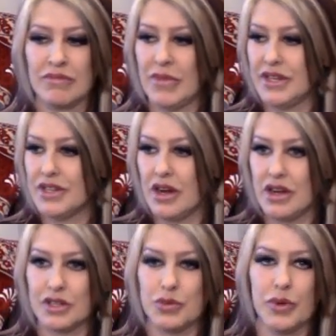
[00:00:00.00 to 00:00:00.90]
my
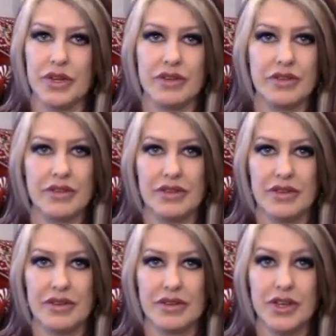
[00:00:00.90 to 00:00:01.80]
dogs would
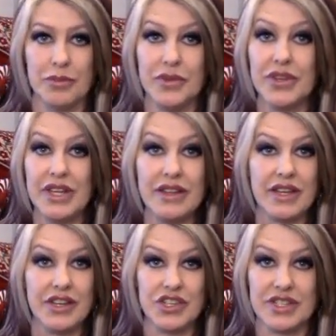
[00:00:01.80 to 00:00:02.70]

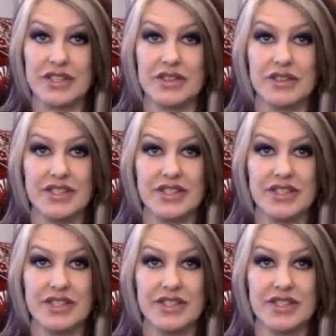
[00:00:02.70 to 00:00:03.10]
completely just